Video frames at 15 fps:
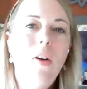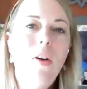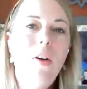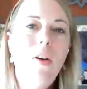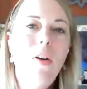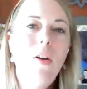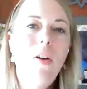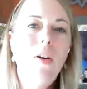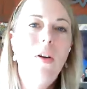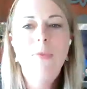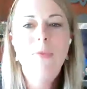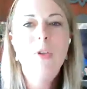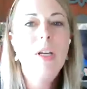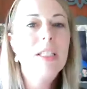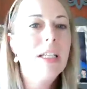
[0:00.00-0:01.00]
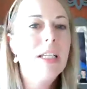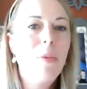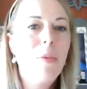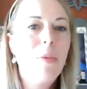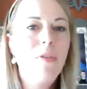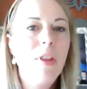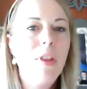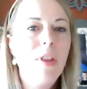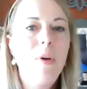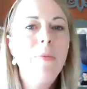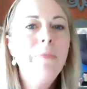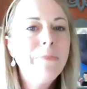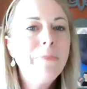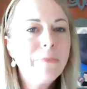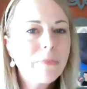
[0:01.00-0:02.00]
Um, so as an example for this
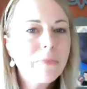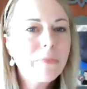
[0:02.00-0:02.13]
one,